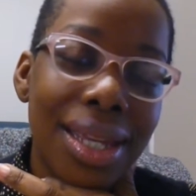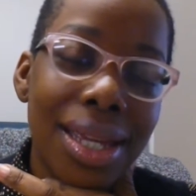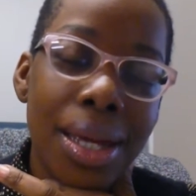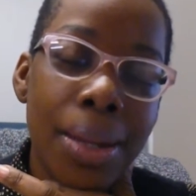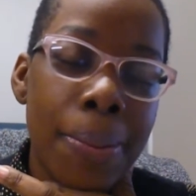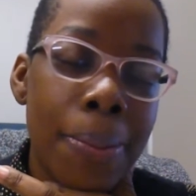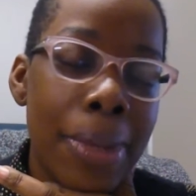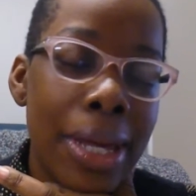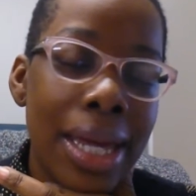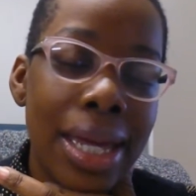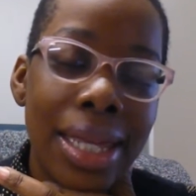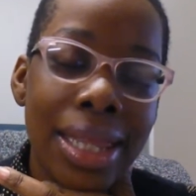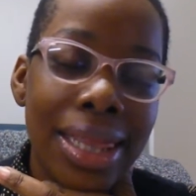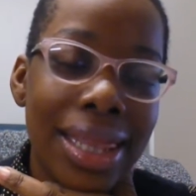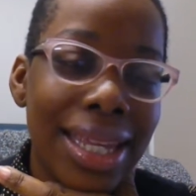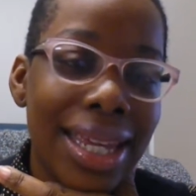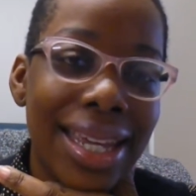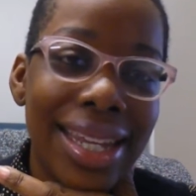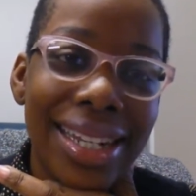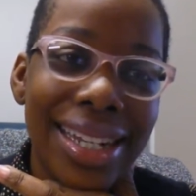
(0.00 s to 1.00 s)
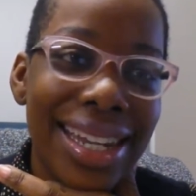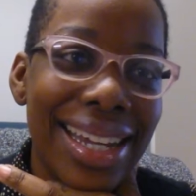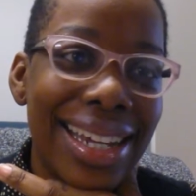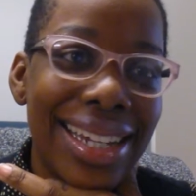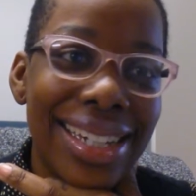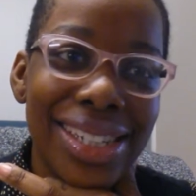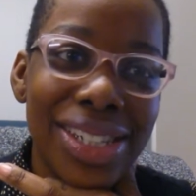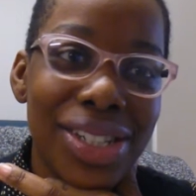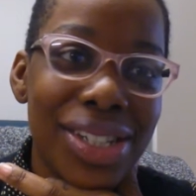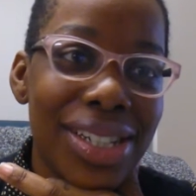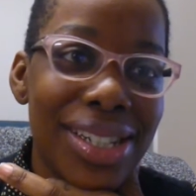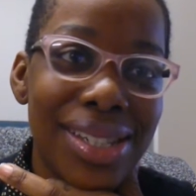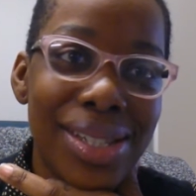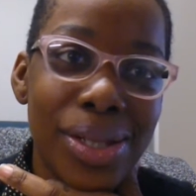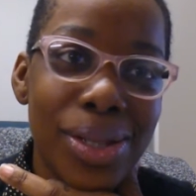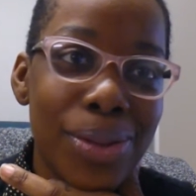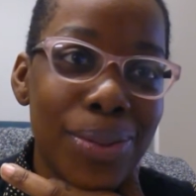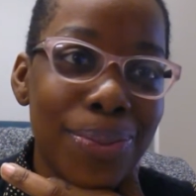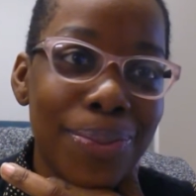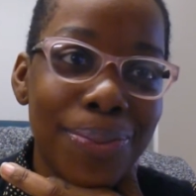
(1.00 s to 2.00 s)
a man that I
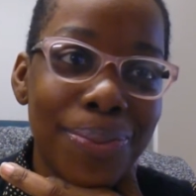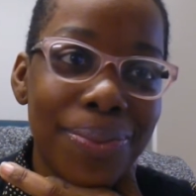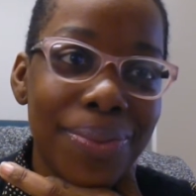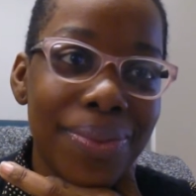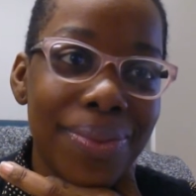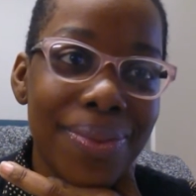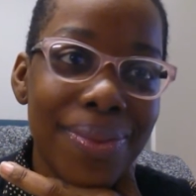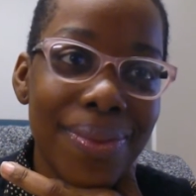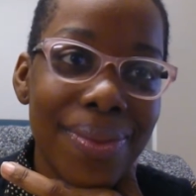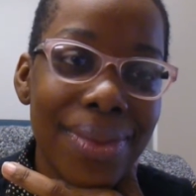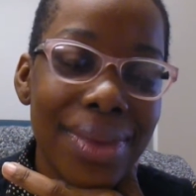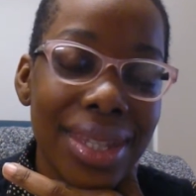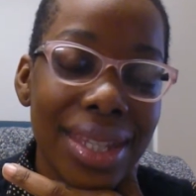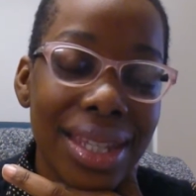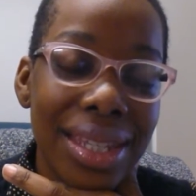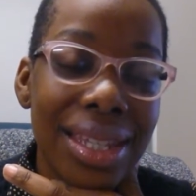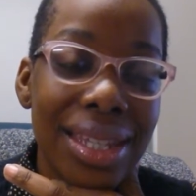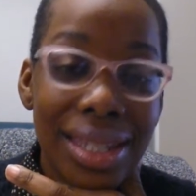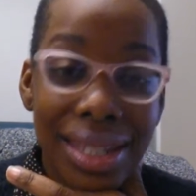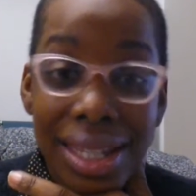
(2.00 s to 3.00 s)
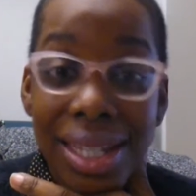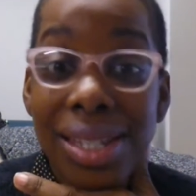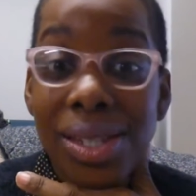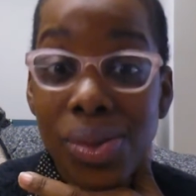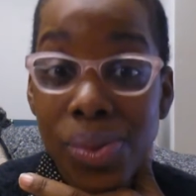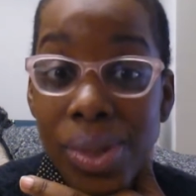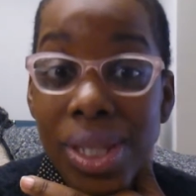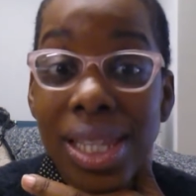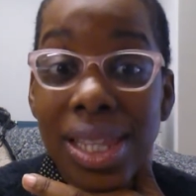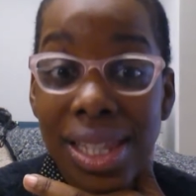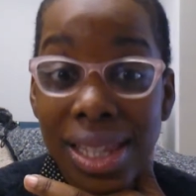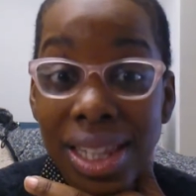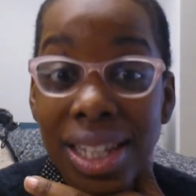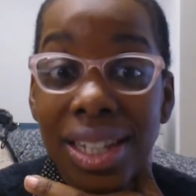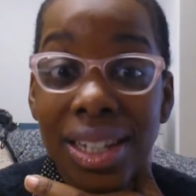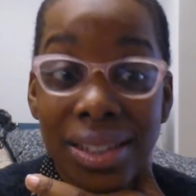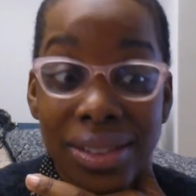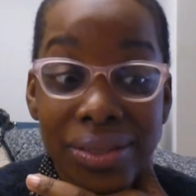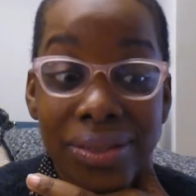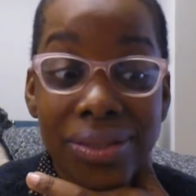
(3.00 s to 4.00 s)
just, he's really the
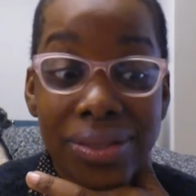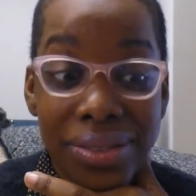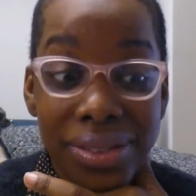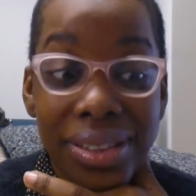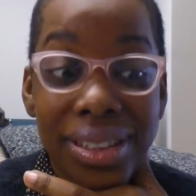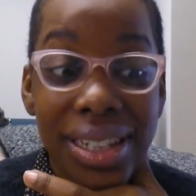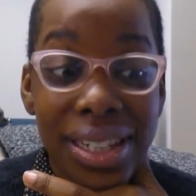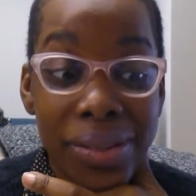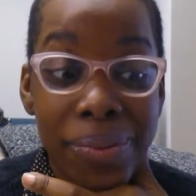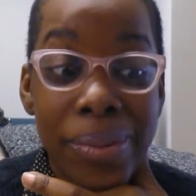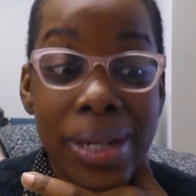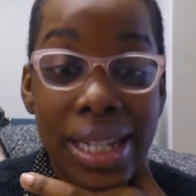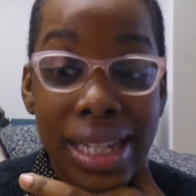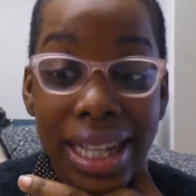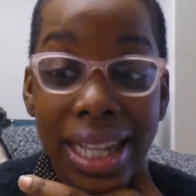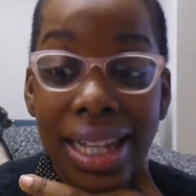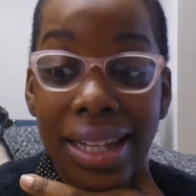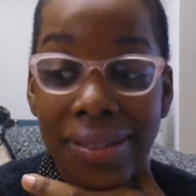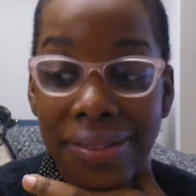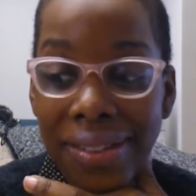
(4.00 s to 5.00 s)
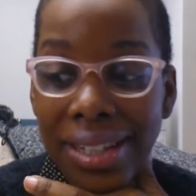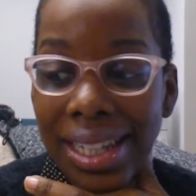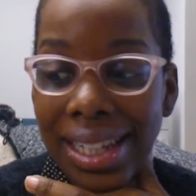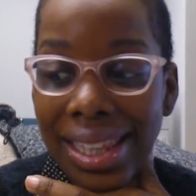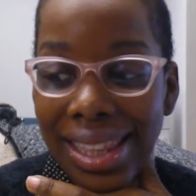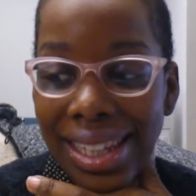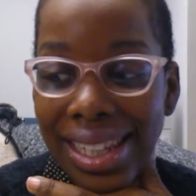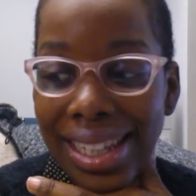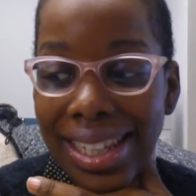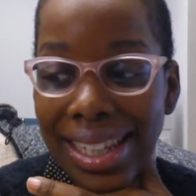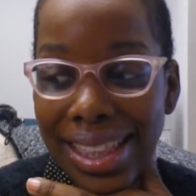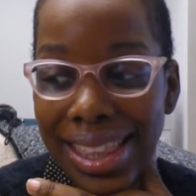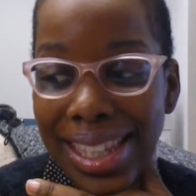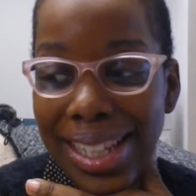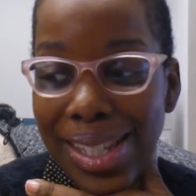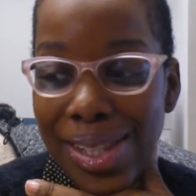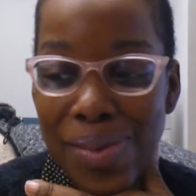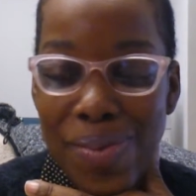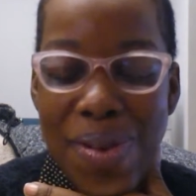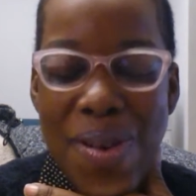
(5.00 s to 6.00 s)
love of my life, I think, at
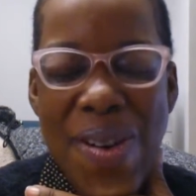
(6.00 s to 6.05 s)
this